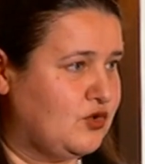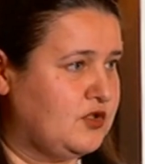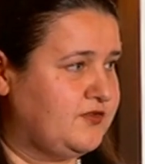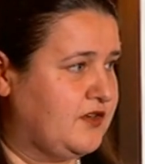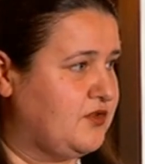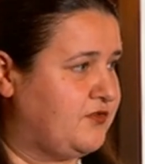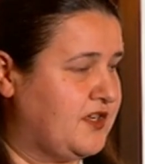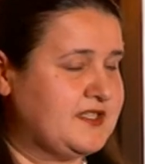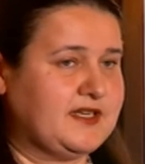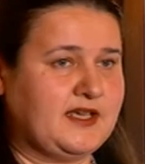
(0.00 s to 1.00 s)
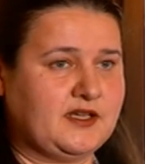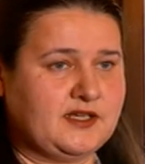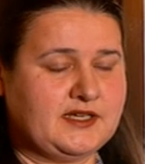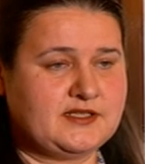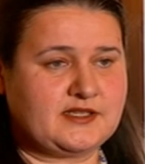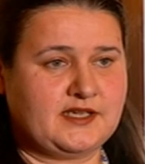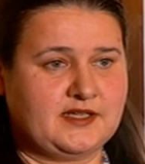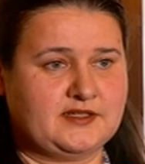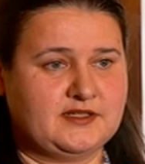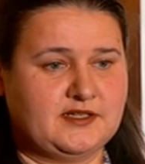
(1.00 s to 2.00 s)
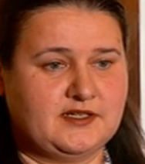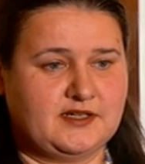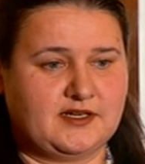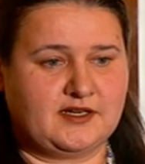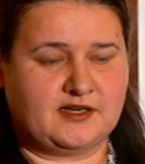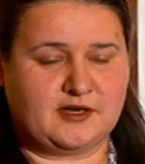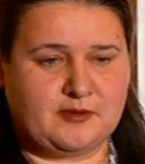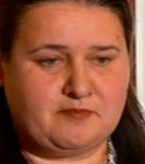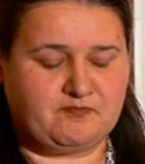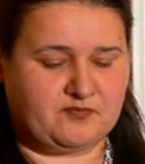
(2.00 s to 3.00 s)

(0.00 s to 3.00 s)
All of our friends and allies can uh,